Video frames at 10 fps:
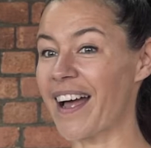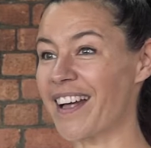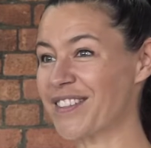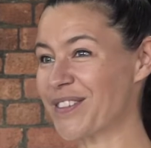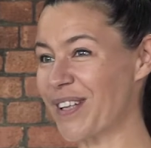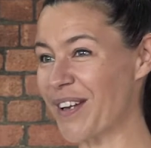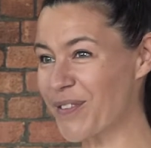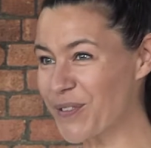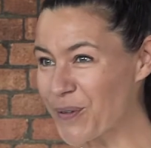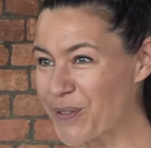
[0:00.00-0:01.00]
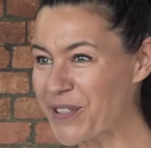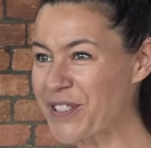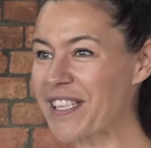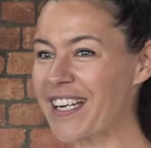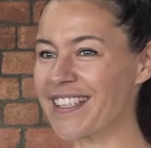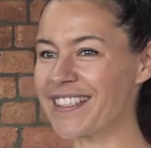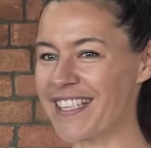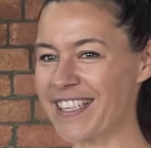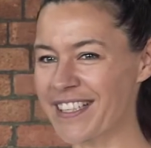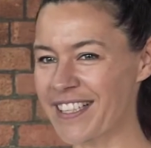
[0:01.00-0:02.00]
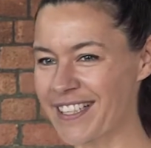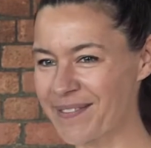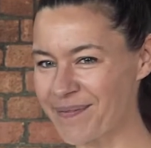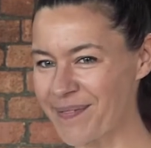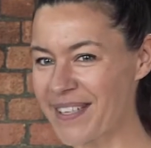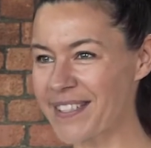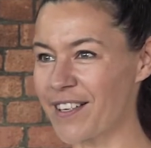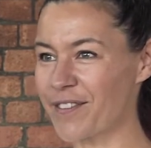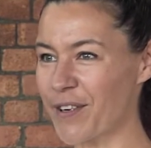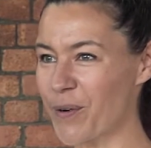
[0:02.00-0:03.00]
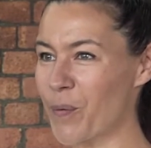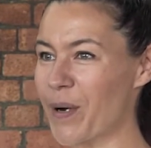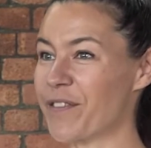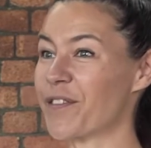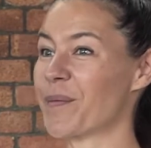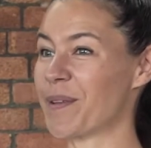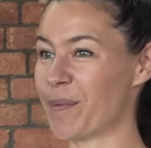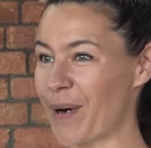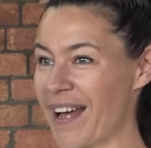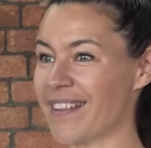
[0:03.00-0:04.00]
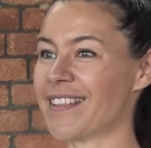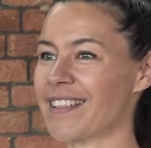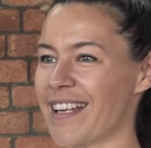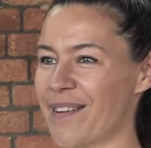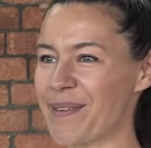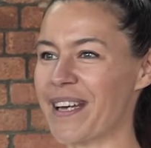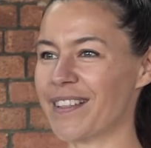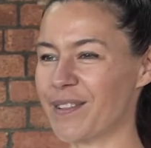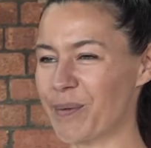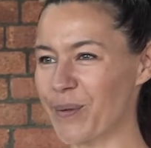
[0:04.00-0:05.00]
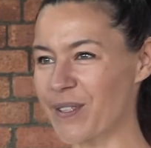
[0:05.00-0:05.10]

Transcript: had to do a lot of soul searching and take myself away from the brand that the NBA and the Bulls